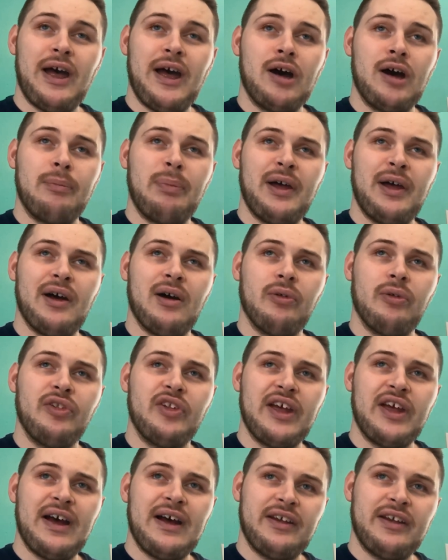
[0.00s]
upheld
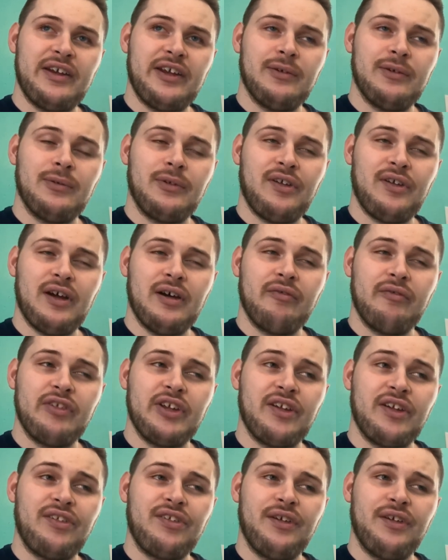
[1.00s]
the ideals of
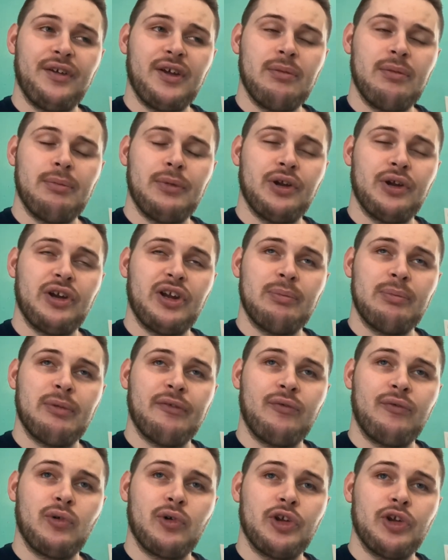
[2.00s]
the Essene community
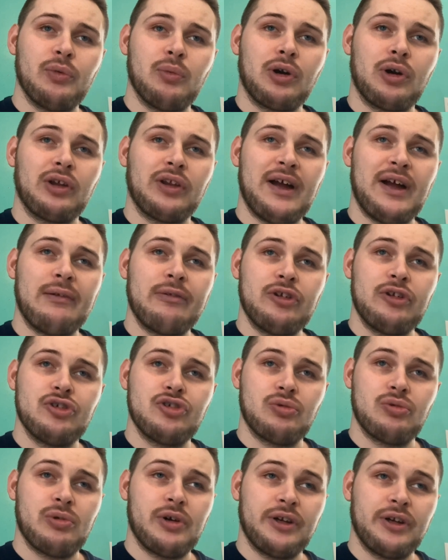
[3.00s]
before you were allowed to
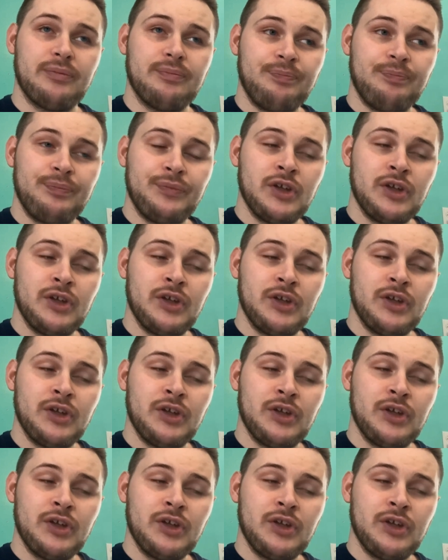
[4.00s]
join.